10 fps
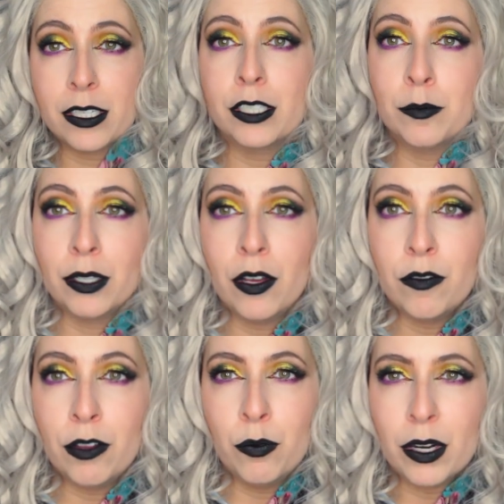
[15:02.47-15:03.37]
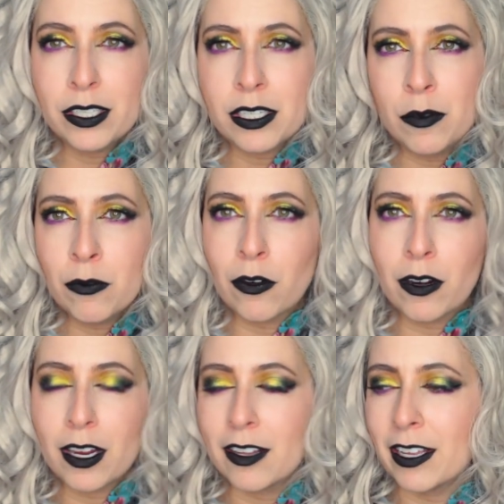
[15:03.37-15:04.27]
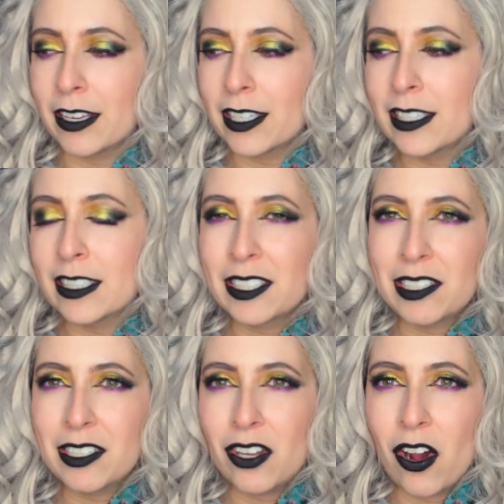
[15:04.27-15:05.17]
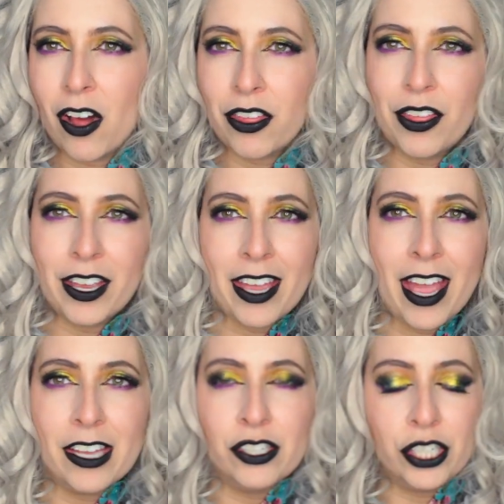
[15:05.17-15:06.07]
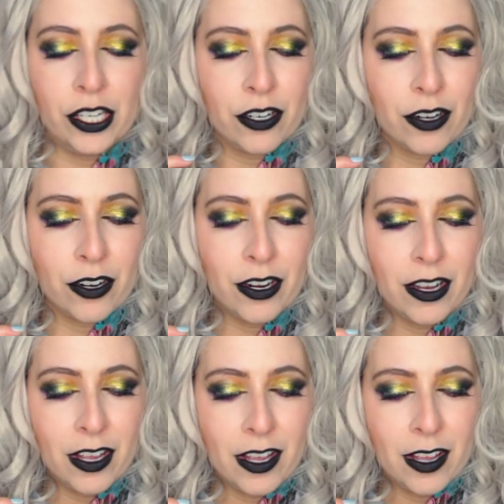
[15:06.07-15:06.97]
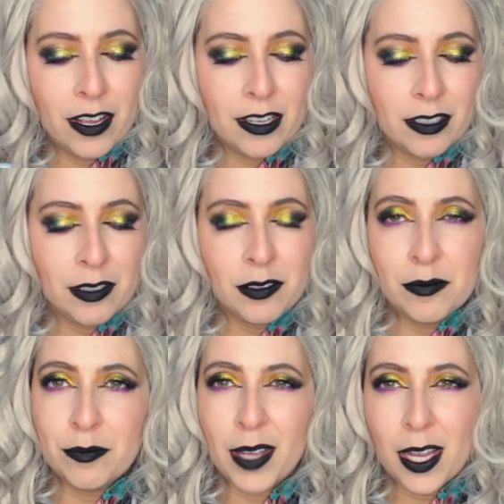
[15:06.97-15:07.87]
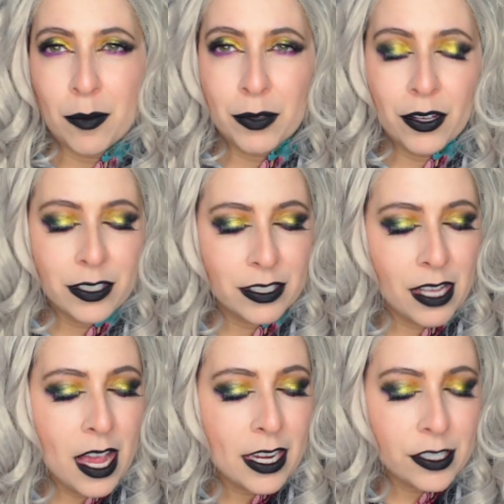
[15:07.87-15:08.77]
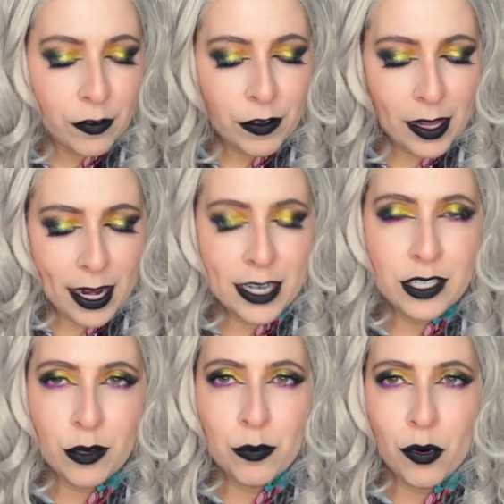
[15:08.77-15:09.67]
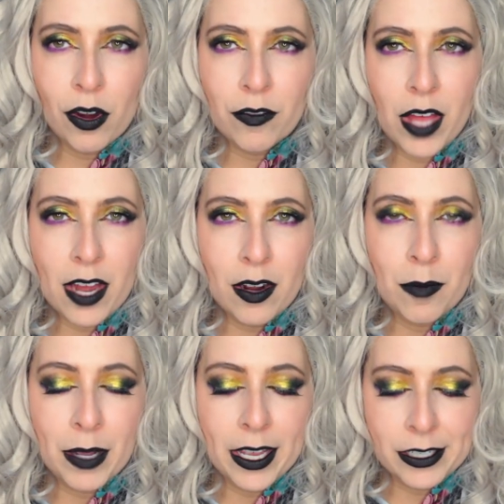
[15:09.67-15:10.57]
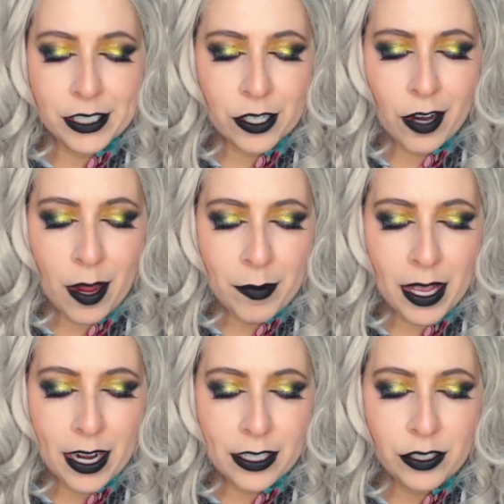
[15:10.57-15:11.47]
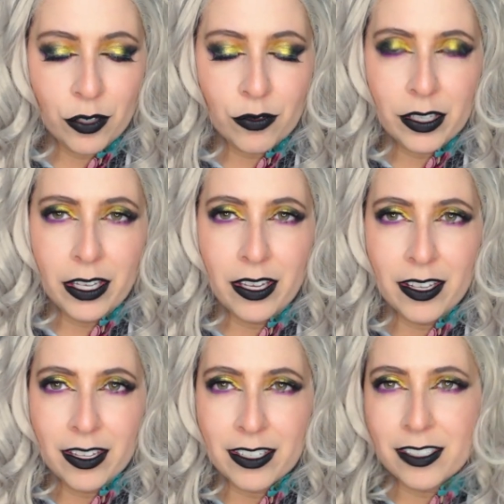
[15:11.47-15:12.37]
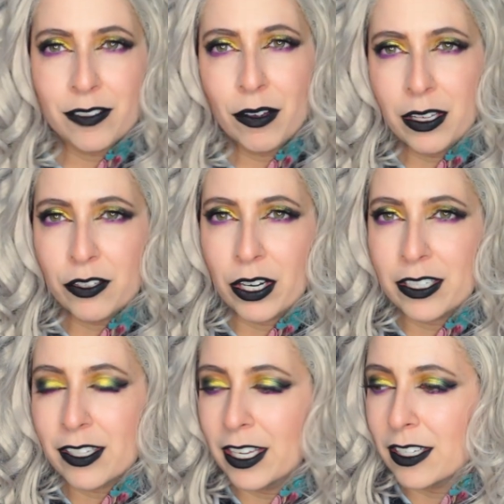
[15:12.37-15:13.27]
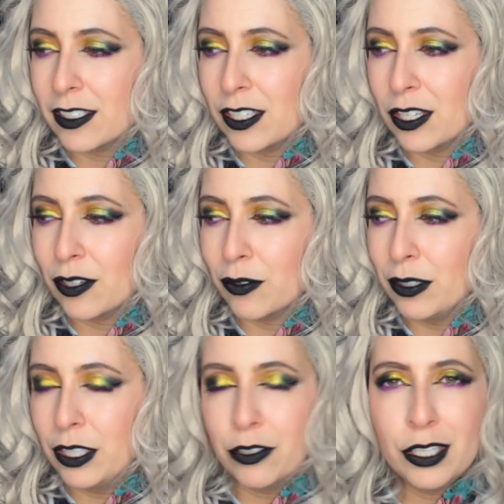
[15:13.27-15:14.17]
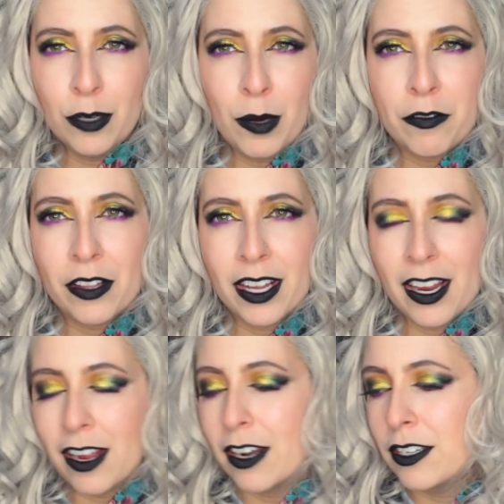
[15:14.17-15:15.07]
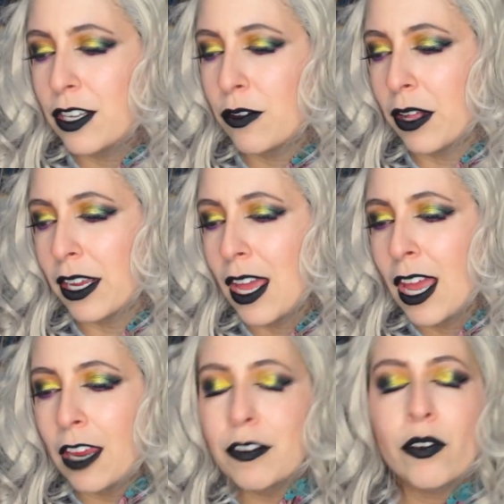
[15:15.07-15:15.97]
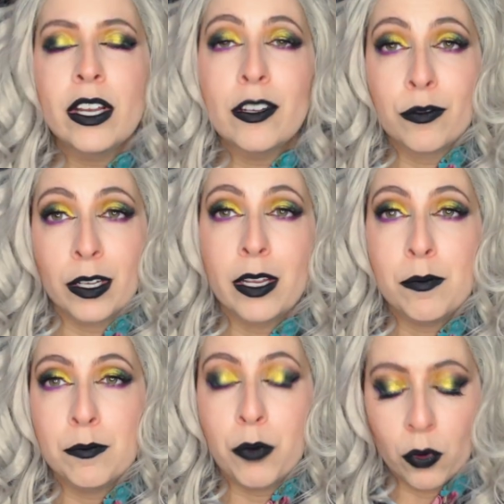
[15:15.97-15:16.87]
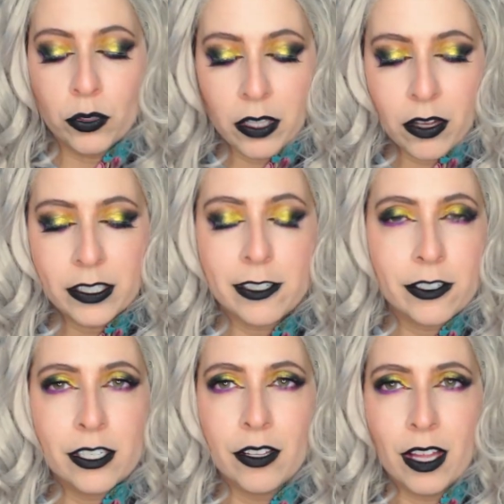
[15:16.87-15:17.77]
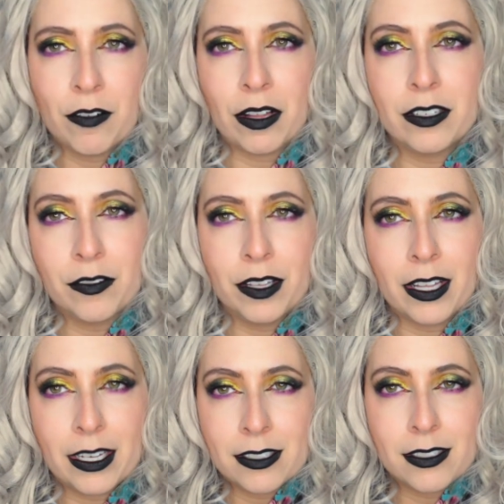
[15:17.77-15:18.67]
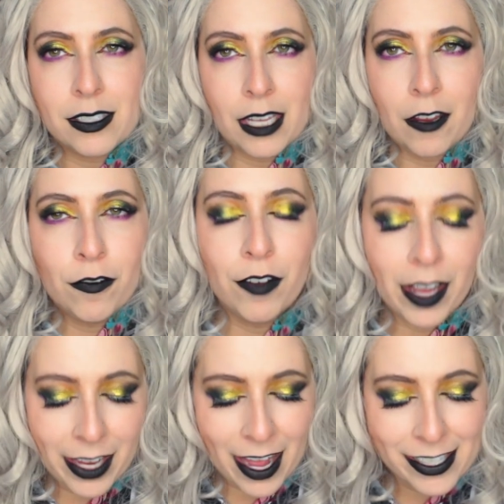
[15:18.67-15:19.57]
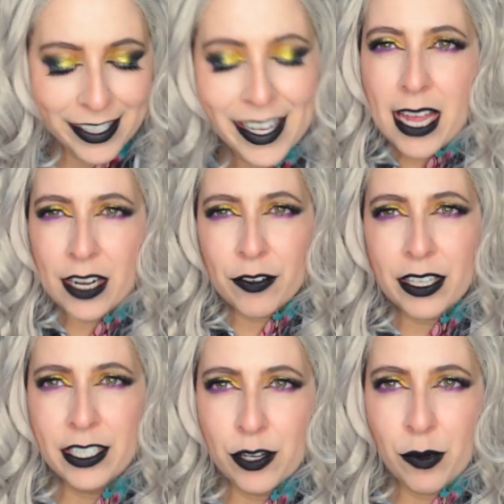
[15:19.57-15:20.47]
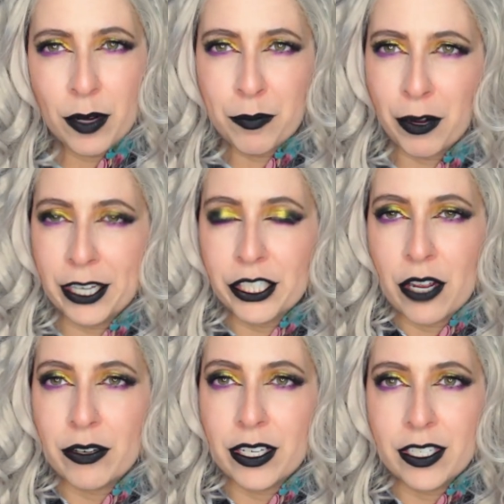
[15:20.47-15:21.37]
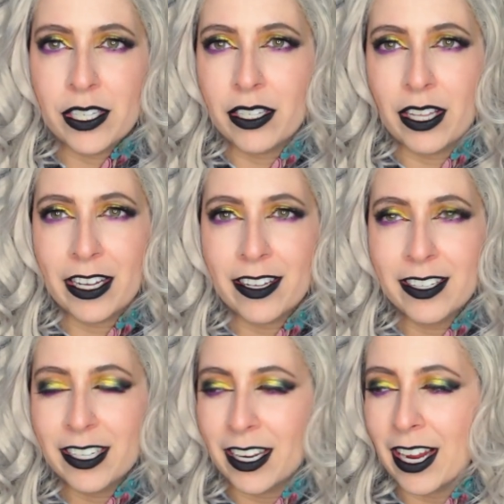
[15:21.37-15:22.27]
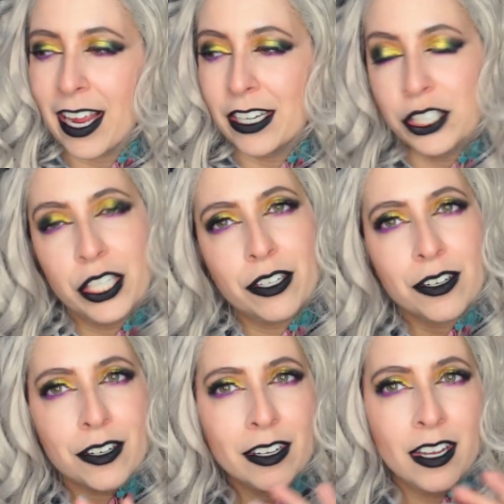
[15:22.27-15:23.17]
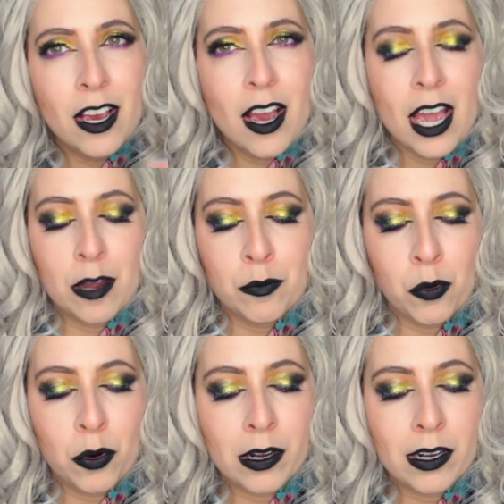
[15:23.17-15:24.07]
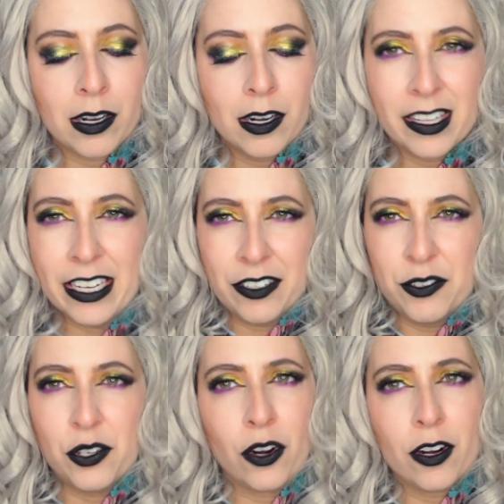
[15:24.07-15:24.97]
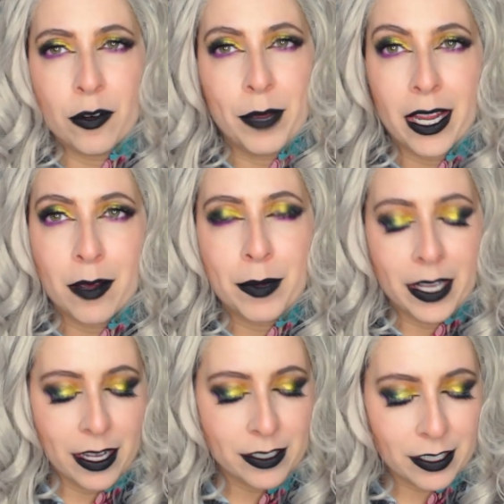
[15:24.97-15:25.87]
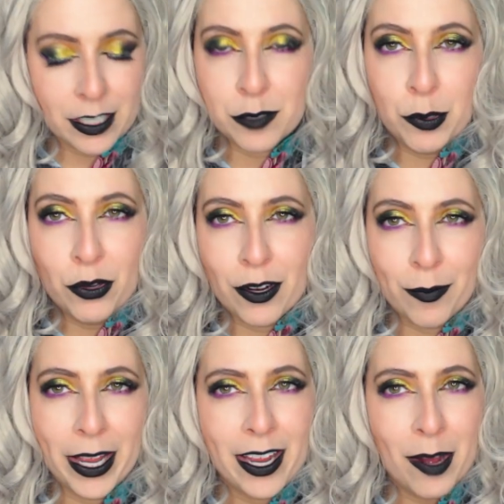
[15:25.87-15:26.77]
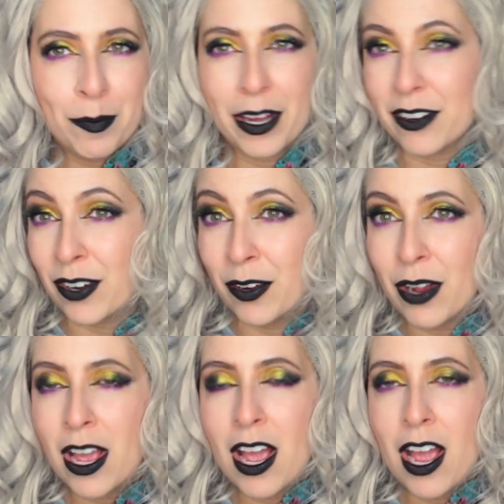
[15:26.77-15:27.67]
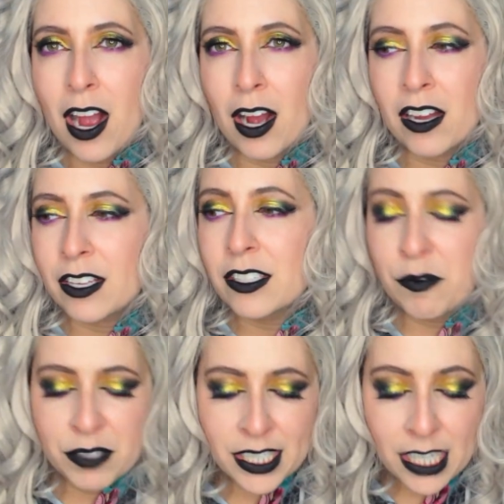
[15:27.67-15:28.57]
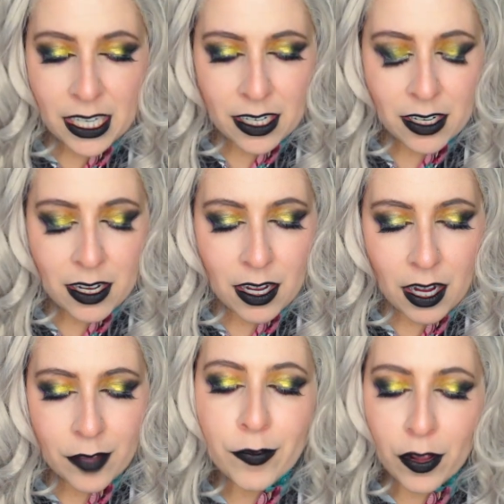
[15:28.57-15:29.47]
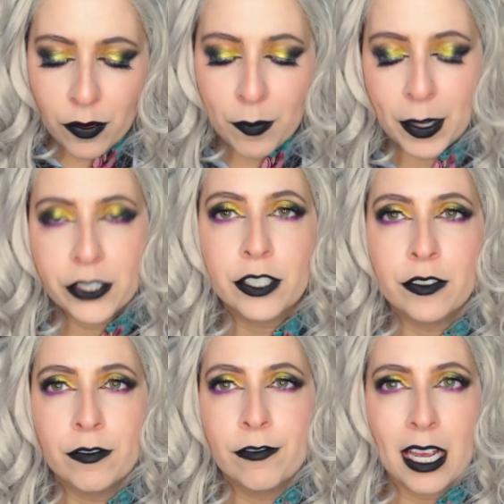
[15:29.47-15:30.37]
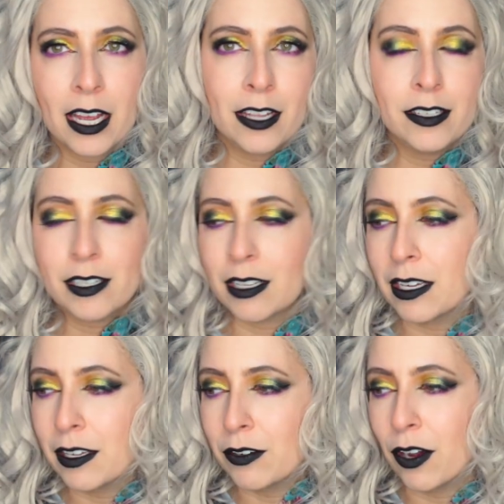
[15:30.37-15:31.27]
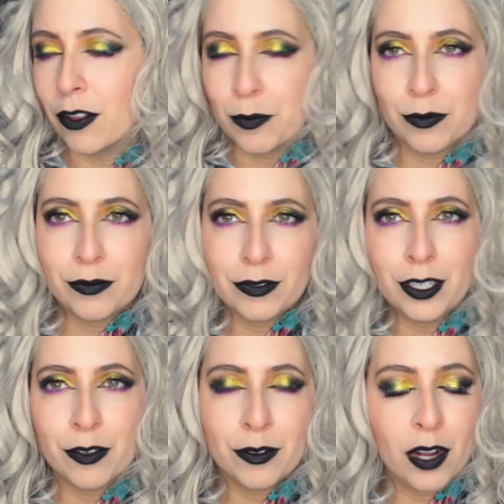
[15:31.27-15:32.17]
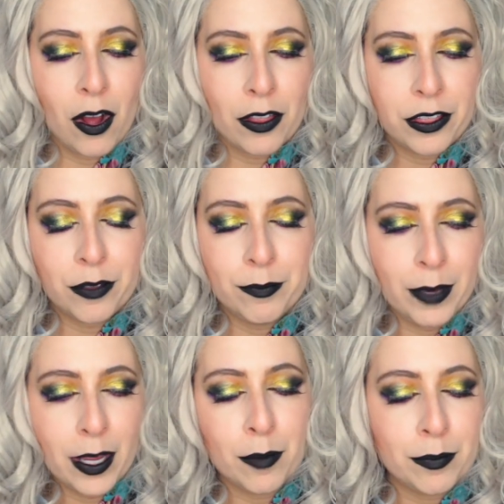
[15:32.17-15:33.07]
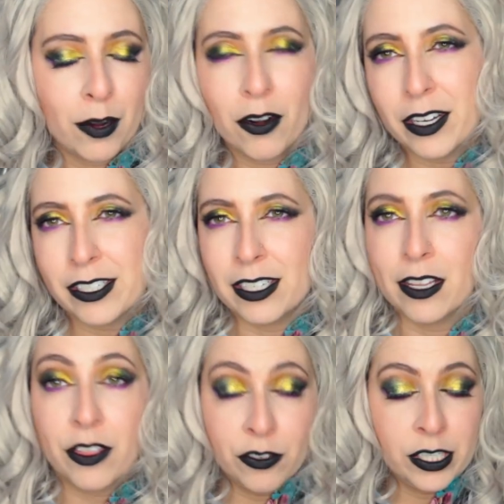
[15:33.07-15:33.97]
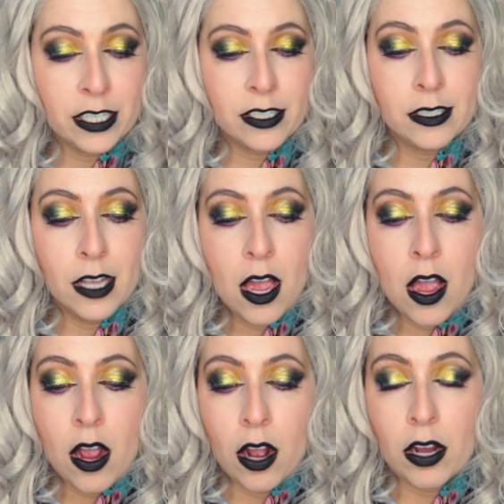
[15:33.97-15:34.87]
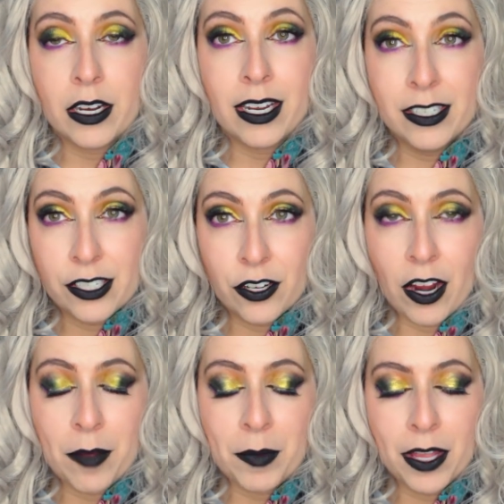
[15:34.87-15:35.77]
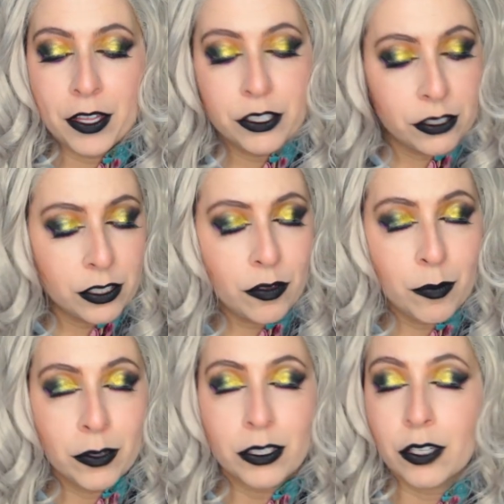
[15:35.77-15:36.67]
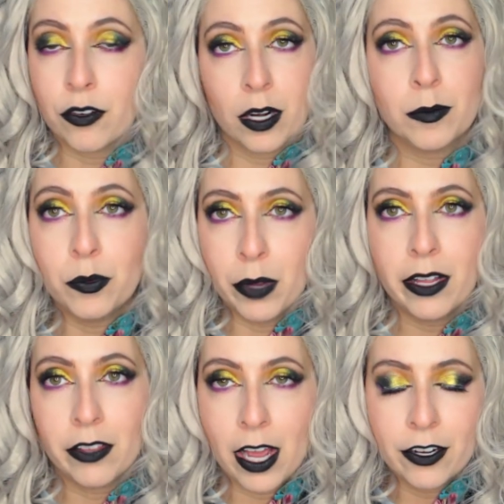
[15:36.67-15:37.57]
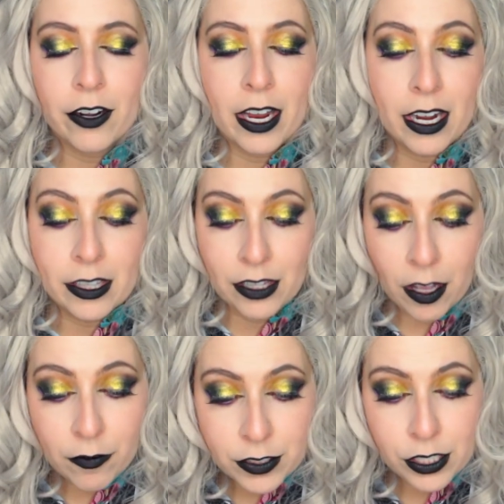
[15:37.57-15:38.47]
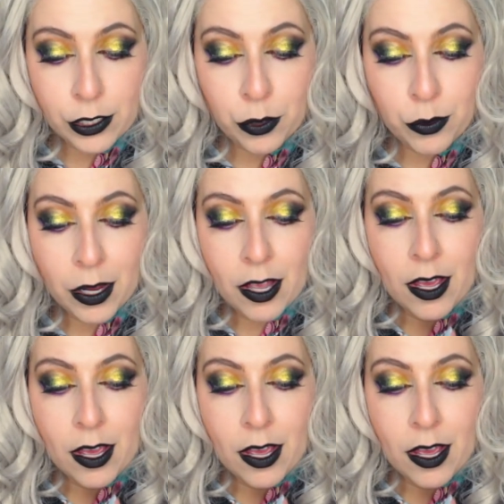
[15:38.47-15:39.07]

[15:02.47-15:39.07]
section below if you want to see more kind of like gothic, edgier makeup looks, because I feel like I do more of that on my Instagram, and I don't really, that doesn't really translate to YouTube. I feel like I kind of do, like, even though I do really bold looks, they're still like relatively like safe, I guess. And I really do want to branch out into like kind of edgier and more like darker makeup, I guess, like spookier makeup, I don't know, because I've seen, I follow a bunch of, I guess like you'd call them, you know, goth makeup artists and enthusiasts on Instagram, and they just do the most incredible wing liner, and I'd love to